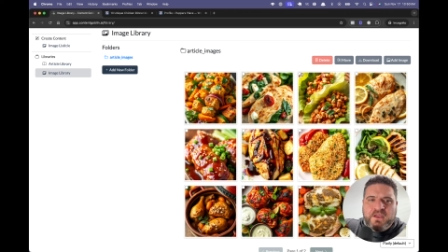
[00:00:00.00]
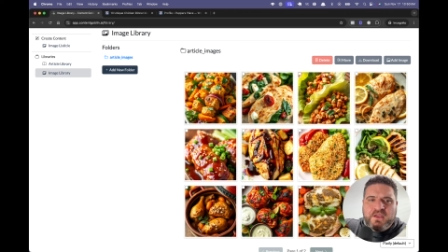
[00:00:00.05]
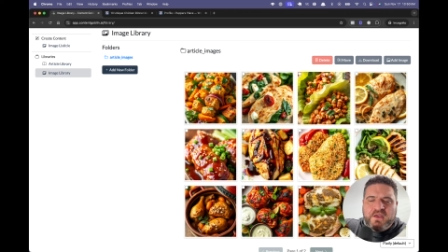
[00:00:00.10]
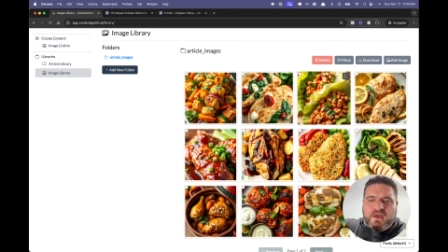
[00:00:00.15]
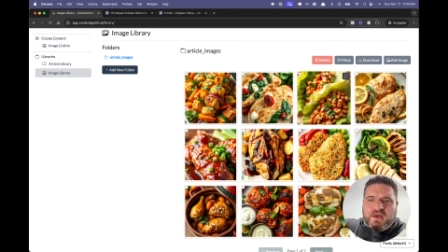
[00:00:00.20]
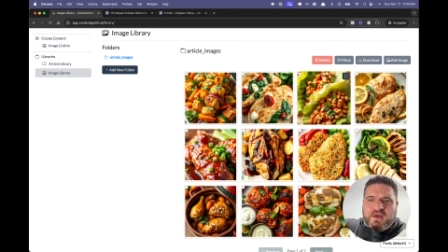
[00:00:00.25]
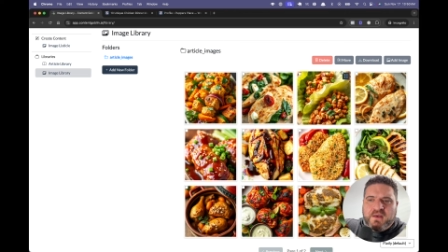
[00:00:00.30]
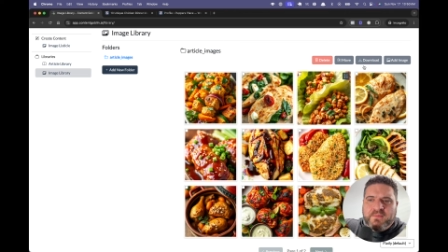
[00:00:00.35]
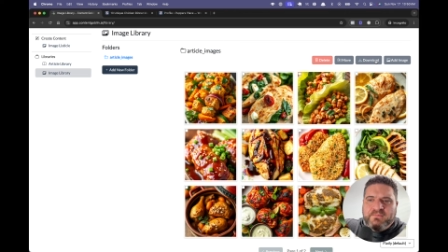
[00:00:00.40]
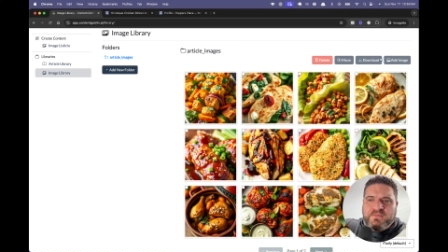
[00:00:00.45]

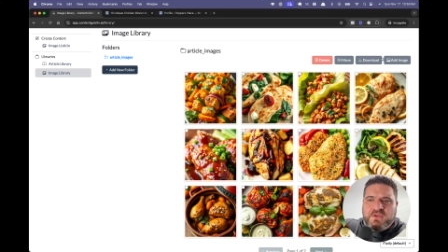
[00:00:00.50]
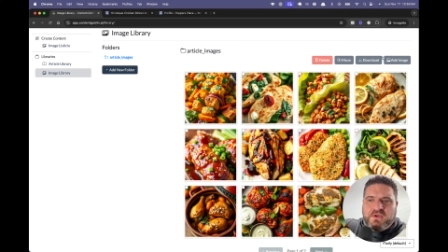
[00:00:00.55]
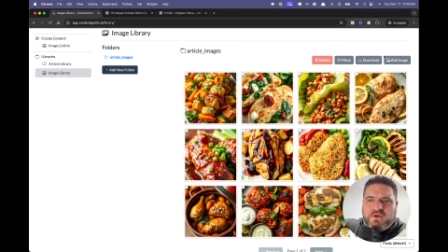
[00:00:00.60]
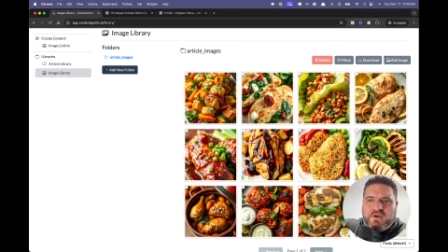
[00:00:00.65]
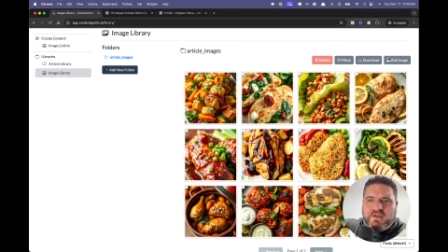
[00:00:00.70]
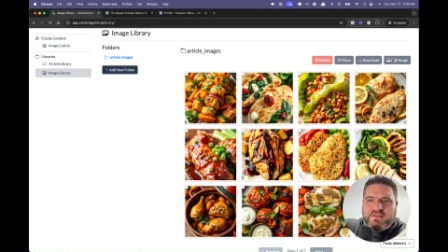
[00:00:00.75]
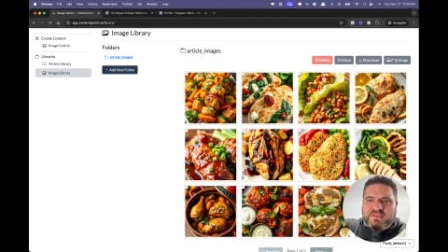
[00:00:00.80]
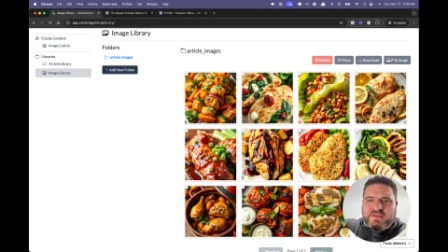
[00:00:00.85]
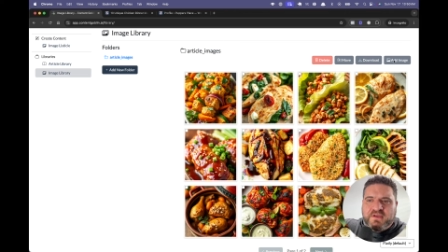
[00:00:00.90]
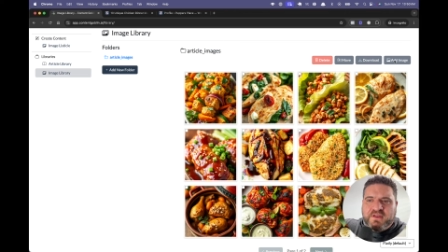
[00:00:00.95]
You're
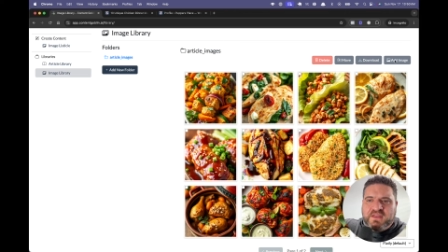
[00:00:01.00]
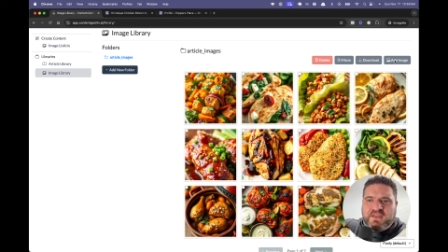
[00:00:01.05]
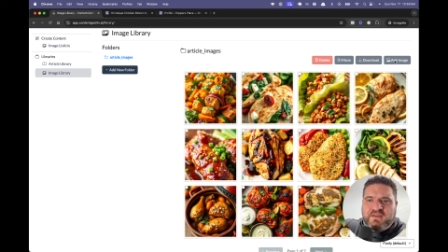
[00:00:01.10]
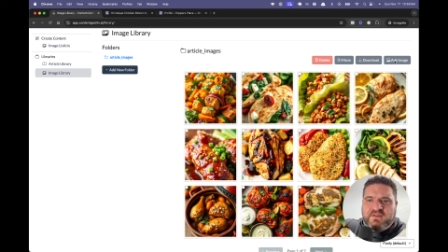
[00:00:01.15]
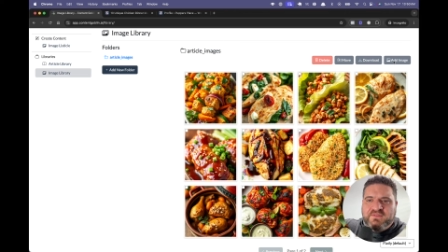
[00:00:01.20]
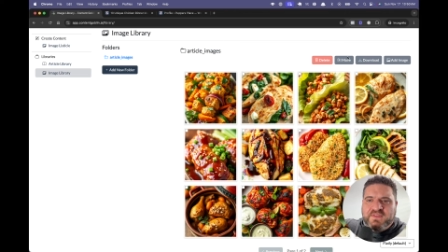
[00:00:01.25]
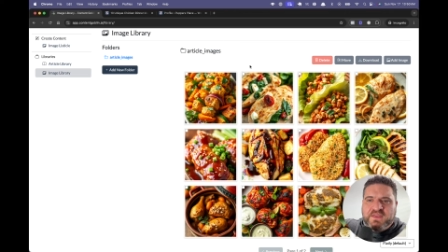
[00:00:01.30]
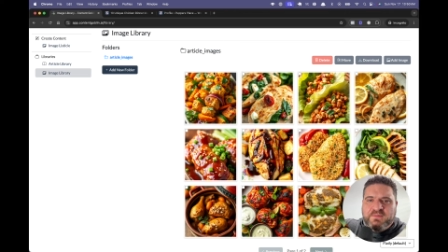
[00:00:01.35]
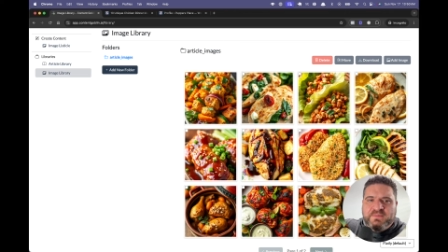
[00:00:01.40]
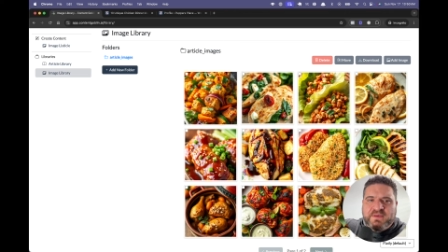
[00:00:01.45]
also going to
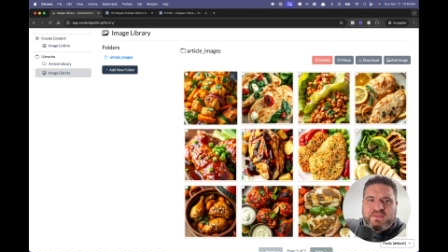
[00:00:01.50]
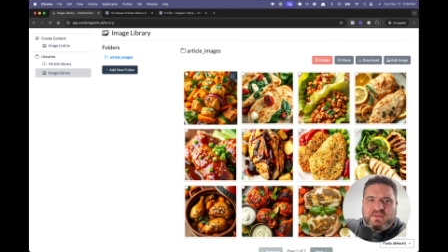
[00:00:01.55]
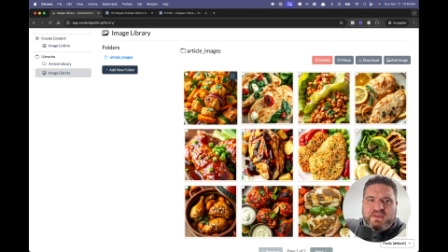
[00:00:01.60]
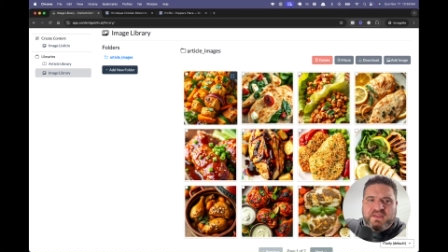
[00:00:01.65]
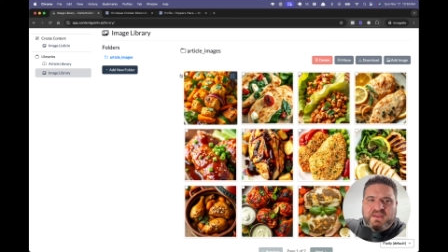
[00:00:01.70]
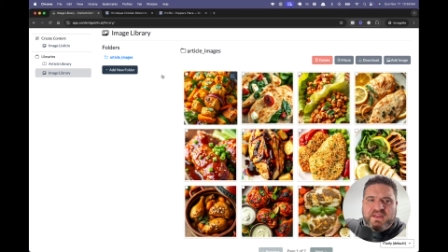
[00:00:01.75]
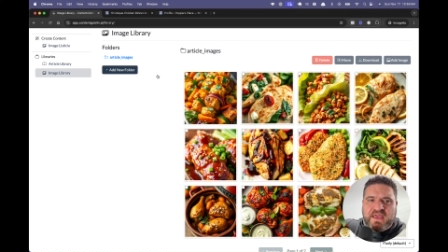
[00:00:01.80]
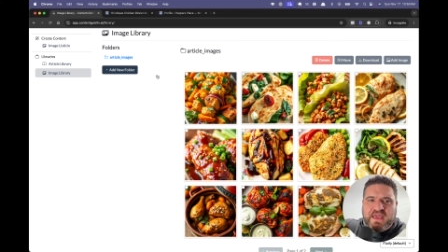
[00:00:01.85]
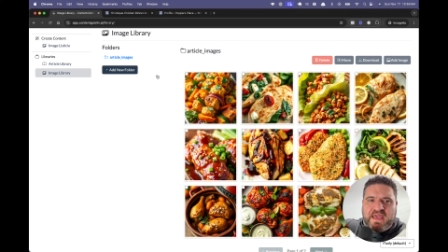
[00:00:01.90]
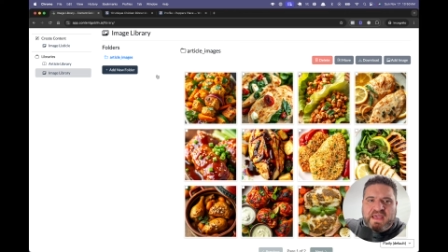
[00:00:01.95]
have the
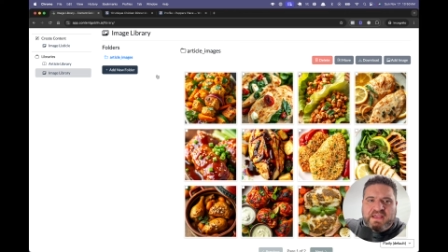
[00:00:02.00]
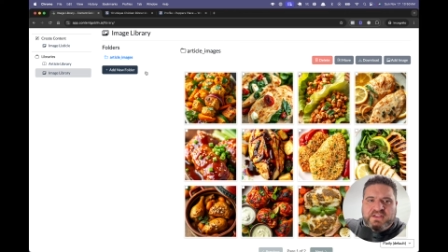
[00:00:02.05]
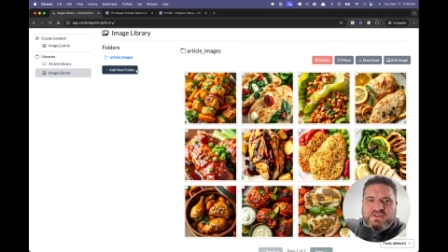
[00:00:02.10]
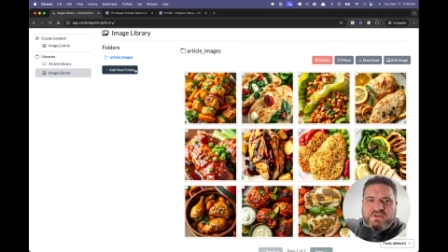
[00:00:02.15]
ability to add